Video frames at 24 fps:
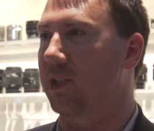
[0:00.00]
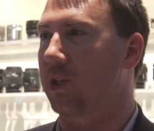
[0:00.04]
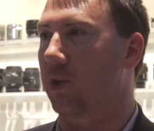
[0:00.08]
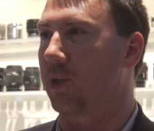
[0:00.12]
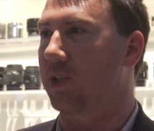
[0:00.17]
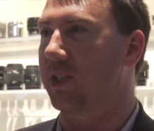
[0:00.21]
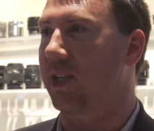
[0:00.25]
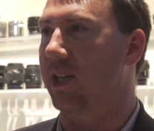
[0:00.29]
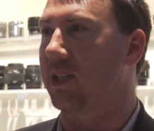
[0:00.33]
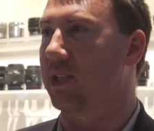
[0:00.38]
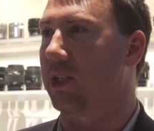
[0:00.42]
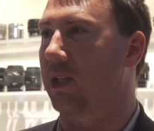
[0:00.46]
so
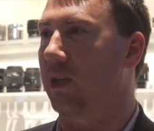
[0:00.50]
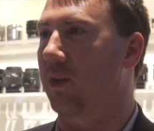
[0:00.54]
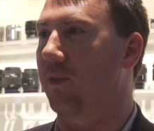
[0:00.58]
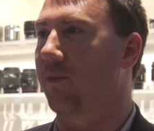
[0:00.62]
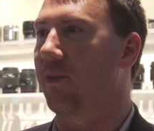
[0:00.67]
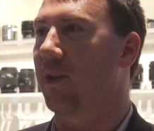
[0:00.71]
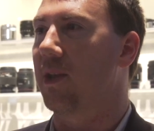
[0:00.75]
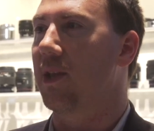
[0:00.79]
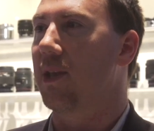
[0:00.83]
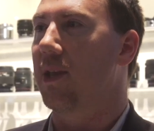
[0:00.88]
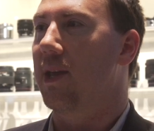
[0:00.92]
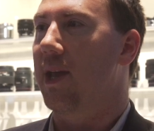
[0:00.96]
sensitive
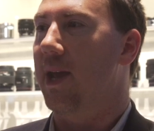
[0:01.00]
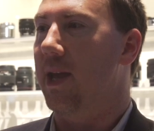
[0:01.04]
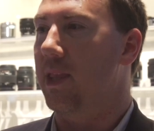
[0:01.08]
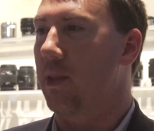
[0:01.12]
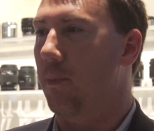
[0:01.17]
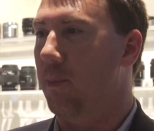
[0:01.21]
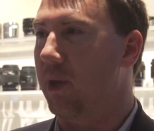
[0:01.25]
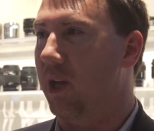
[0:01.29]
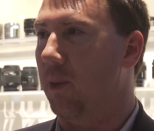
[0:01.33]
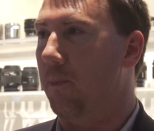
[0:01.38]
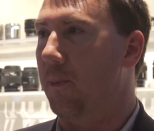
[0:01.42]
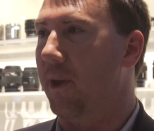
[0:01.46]
and the
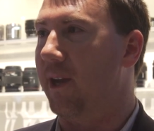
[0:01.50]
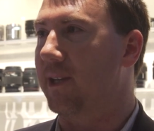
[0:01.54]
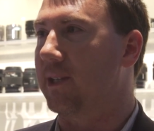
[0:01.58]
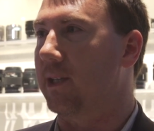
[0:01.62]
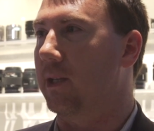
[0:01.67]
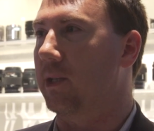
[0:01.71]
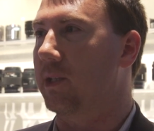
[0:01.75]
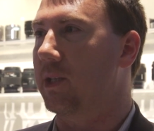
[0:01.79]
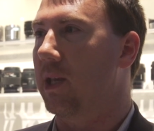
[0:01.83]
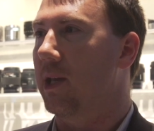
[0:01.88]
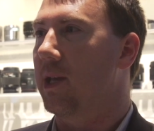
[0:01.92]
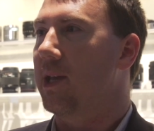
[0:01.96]
bigger
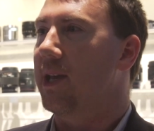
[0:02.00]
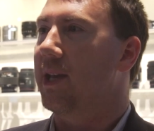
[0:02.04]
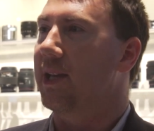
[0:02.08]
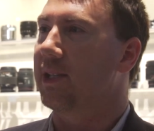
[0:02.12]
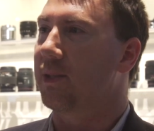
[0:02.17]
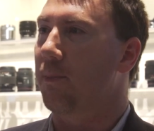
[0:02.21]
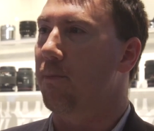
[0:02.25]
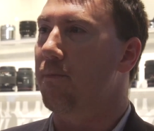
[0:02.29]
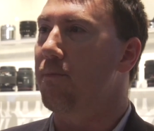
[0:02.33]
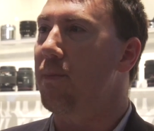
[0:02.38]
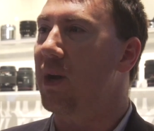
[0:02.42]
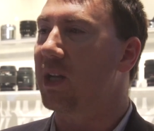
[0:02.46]
pixels
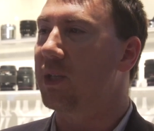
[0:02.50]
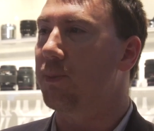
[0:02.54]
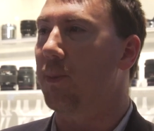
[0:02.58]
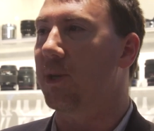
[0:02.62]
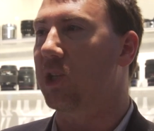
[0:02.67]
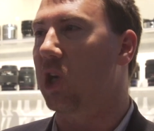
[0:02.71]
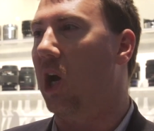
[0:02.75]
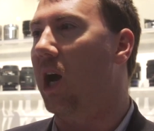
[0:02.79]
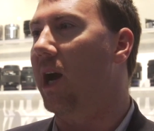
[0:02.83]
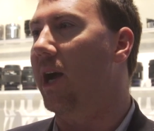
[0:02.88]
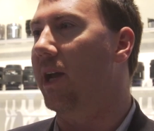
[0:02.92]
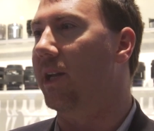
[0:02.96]
is a much,
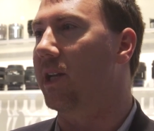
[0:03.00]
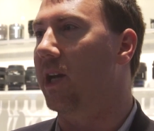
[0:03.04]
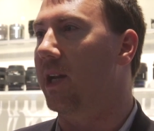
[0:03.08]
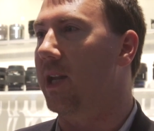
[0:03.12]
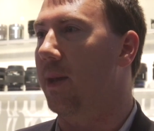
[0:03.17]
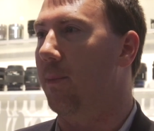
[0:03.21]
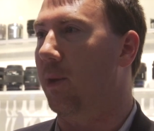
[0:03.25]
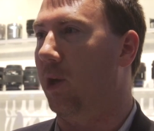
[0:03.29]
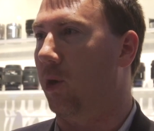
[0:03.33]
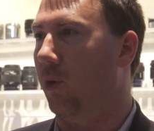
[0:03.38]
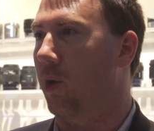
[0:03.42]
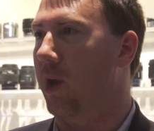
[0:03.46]
much higher
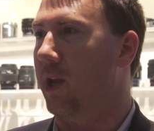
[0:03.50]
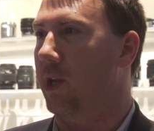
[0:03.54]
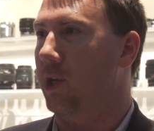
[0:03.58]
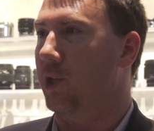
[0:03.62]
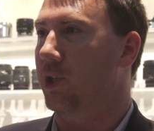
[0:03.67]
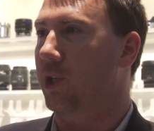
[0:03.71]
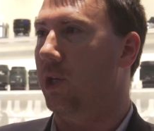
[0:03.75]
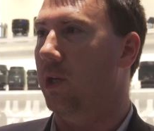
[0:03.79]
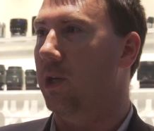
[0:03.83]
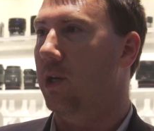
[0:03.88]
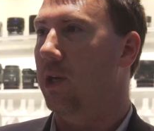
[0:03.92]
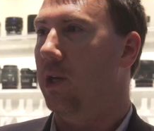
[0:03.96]
dynamic
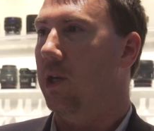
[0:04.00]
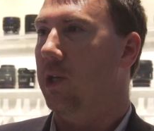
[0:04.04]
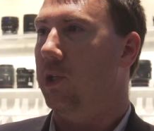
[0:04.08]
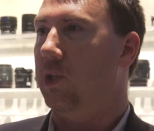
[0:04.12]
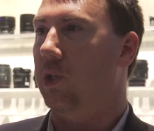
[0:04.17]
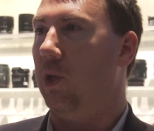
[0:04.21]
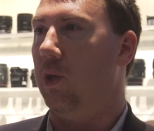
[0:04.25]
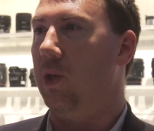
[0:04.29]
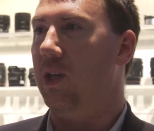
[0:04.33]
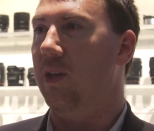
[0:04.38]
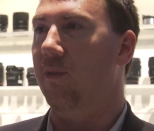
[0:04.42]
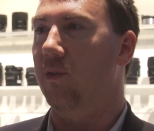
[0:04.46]
range.
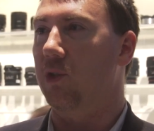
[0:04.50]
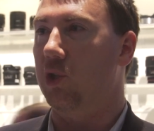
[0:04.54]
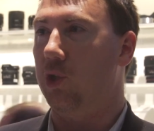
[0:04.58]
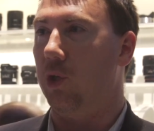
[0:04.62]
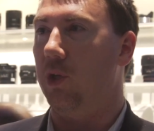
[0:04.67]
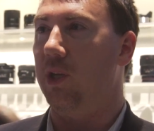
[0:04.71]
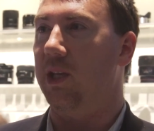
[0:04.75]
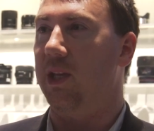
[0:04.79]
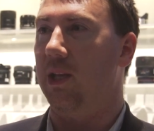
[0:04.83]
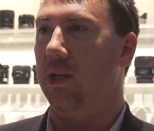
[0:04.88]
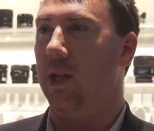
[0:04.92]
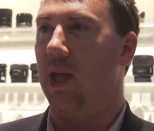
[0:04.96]
So even
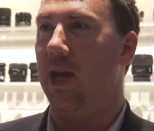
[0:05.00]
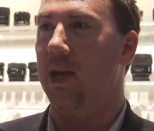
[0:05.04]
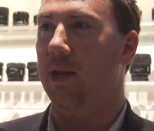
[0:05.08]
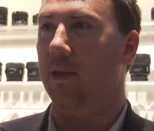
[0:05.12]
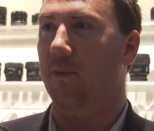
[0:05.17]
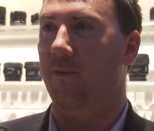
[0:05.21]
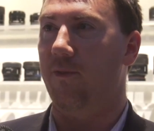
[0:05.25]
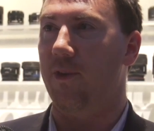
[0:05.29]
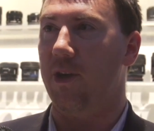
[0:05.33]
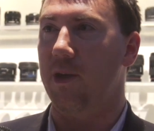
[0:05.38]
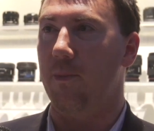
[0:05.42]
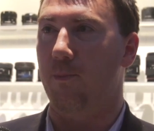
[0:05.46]
shooting in light,
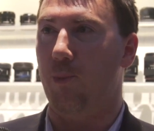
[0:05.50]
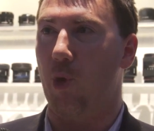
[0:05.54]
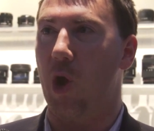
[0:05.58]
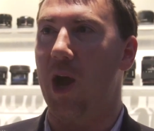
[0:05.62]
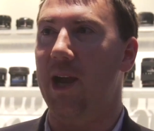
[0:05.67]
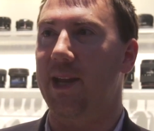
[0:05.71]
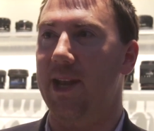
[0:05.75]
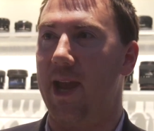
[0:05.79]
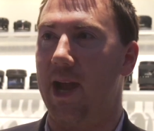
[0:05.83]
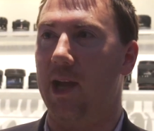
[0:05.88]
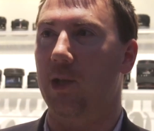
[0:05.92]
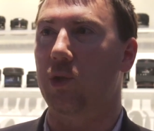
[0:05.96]
very
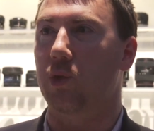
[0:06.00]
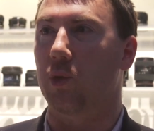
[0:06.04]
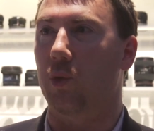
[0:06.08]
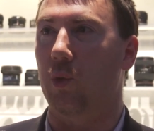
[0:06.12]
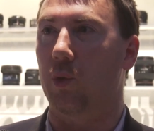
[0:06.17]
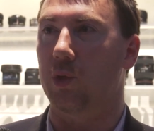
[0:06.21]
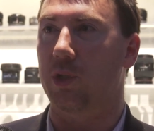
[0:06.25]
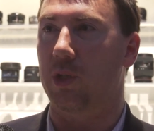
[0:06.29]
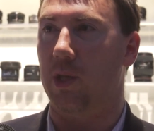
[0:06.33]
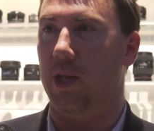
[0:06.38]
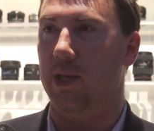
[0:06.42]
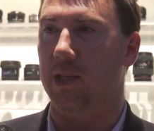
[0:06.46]
bright
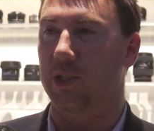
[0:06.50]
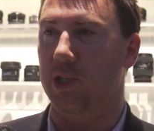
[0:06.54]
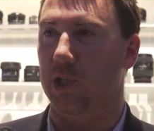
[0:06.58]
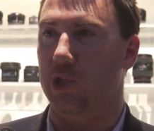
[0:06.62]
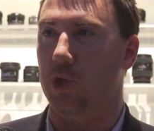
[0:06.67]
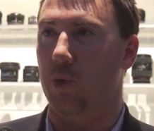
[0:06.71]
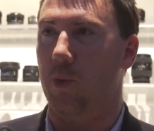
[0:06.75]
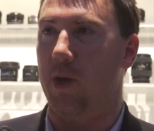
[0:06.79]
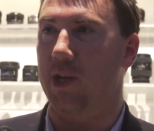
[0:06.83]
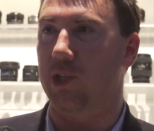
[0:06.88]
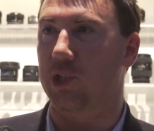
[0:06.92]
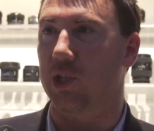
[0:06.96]
outdoor uh,
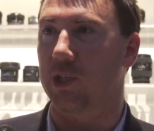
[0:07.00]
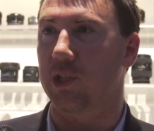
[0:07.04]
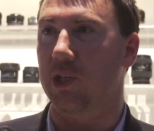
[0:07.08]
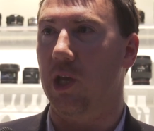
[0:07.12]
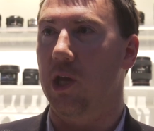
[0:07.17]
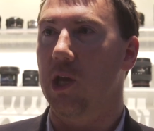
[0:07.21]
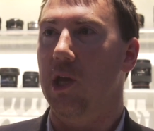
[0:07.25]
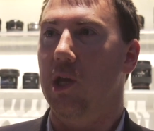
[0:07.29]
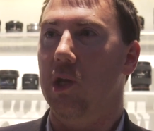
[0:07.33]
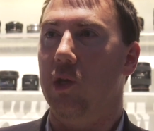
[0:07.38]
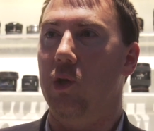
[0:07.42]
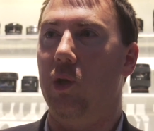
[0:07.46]
situations,
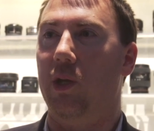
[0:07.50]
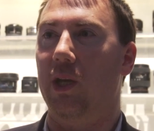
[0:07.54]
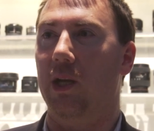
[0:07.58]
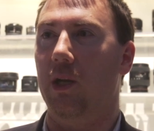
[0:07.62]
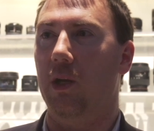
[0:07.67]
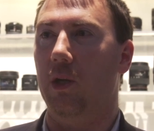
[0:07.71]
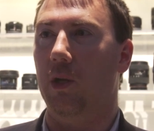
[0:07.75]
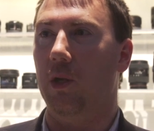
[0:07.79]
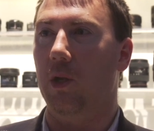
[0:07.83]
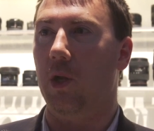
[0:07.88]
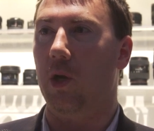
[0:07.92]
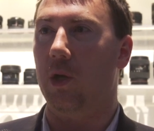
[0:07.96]
you get
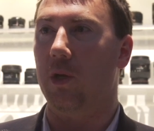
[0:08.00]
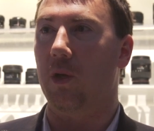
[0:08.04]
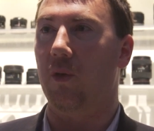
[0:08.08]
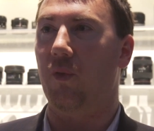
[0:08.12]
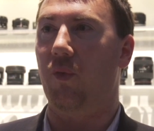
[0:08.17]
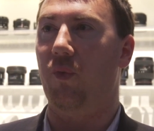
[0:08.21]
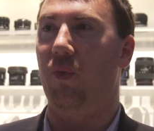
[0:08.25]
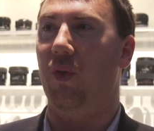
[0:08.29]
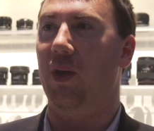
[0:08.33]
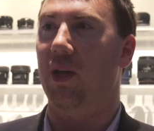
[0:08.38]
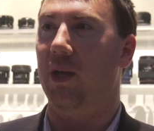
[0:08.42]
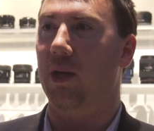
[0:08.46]
a lot
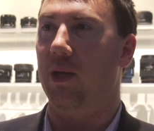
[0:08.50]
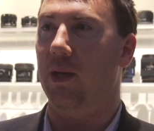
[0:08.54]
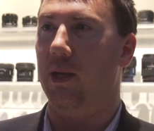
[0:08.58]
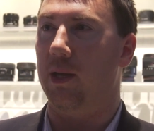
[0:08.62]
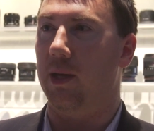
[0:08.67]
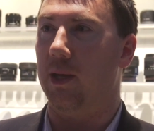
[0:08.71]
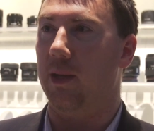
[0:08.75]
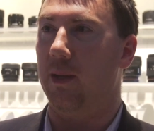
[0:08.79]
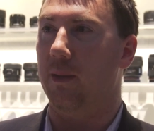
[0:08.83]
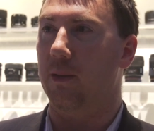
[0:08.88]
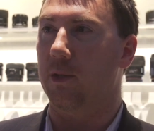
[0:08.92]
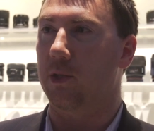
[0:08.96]
of uh,
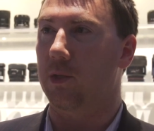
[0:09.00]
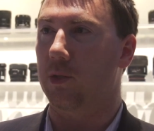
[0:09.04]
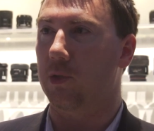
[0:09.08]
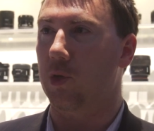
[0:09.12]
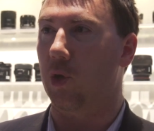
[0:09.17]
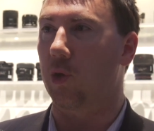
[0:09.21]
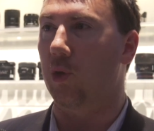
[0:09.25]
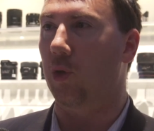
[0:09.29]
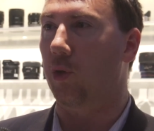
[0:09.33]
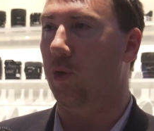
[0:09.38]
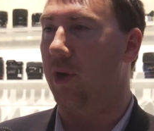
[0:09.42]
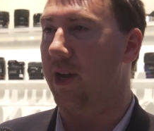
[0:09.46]
uh,
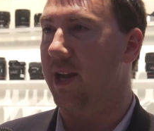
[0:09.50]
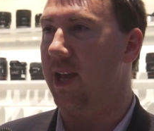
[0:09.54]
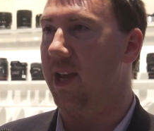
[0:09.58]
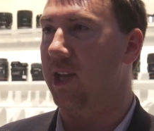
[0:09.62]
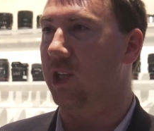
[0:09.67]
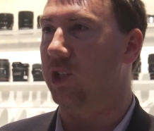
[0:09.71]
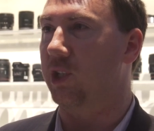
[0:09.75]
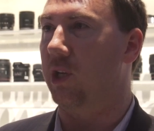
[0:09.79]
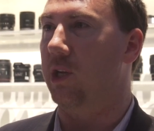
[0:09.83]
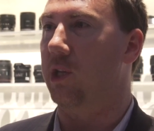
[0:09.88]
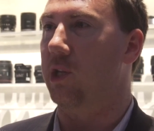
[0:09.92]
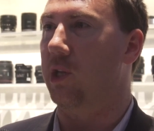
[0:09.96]
tonal
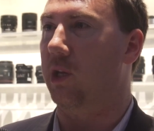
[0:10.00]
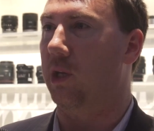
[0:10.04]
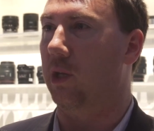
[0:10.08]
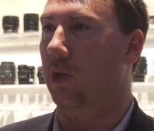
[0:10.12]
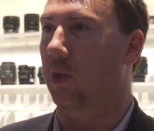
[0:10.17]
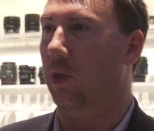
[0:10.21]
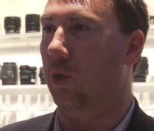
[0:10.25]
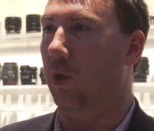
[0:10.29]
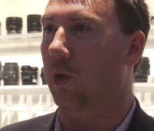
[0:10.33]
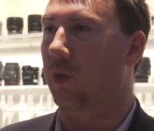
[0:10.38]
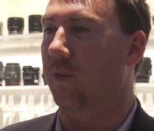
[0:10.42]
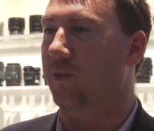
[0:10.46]
gradation and you get
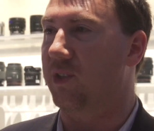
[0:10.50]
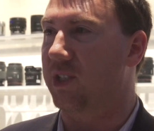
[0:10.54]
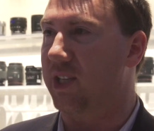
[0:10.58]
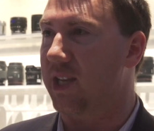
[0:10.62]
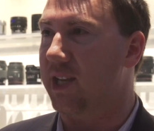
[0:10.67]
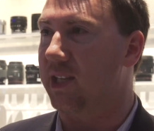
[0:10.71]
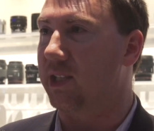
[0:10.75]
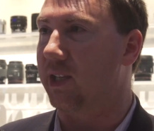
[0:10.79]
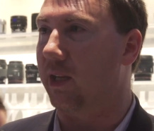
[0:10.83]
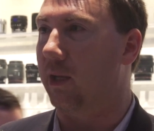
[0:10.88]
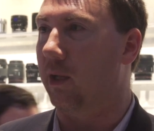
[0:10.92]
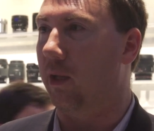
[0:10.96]
a lot of
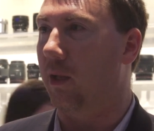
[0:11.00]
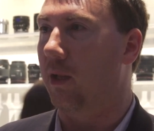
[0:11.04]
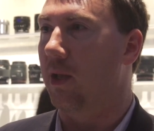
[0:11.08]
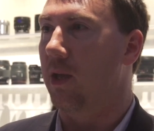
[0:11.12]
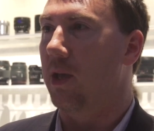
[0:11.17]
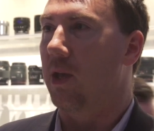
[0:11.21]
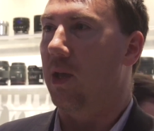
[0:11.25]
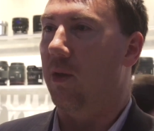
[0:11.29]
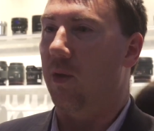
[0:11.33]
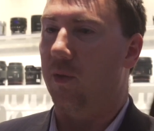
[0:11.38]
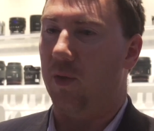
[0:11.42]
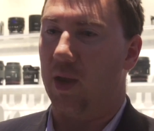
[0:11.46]
detail
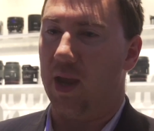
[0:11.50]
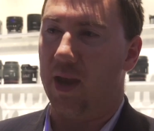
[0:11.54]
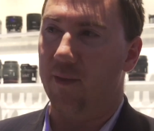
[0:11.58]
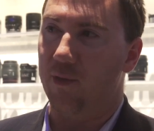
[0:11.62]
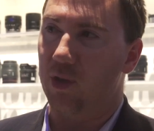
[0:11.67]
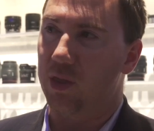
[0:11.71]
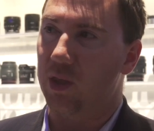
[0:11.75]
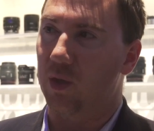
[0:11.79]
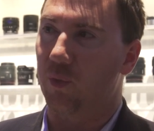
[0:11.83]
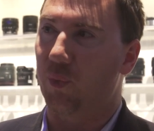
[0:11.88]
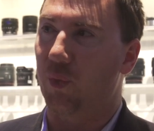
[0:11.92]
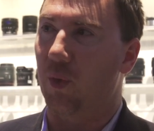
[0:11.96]

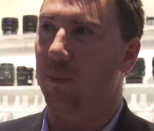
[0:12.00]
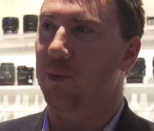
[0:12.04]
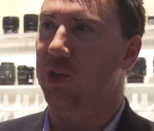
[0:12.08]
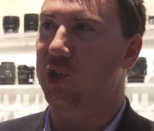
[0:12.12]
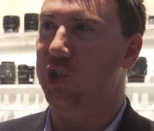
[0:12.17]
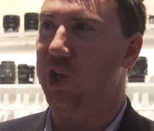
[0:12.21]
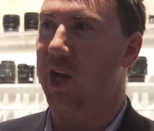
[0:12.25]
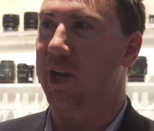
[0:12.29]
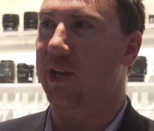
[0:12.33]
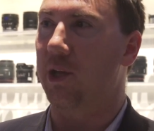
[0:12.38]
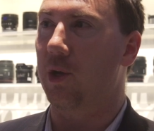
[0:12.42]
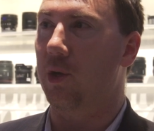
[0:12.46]
everything from the
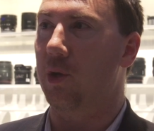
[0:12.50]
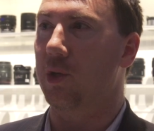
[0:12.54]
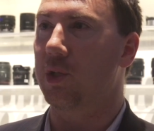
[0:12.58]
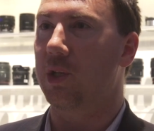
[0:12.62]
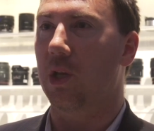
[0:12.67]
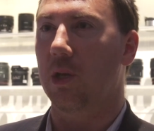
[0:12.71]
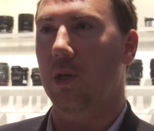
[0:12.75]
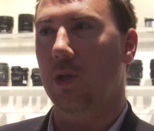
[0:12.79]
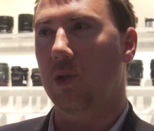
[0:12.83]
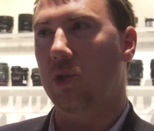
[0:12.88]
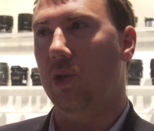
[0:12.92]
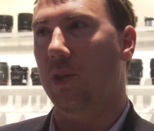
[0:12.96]

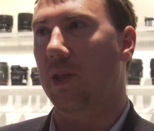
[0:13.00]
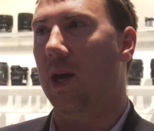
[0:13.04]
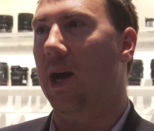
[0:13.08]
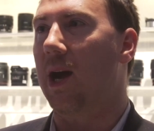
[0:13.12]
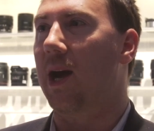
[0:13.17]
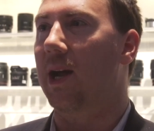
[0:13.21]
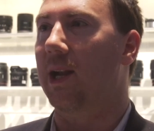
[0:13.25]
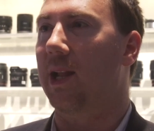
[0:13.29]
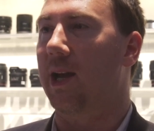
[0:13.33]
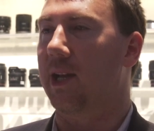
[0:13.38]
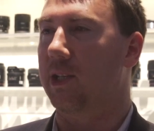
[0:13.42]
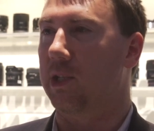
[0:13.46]
shadows to the
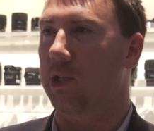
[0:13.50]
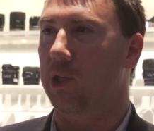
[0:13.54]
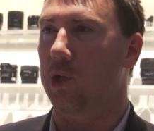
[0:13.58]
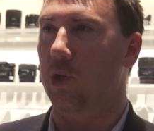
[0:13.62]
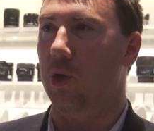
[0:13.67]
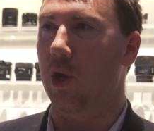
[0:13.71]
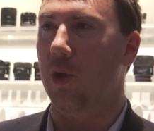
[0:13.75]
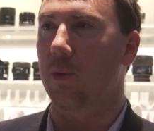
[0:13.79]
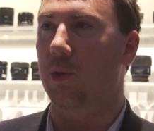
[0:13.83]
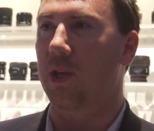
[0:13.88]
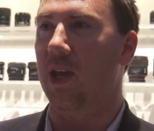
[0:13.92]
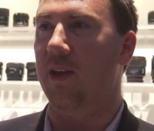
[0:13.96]
highlights. And you
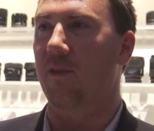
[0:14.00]
don't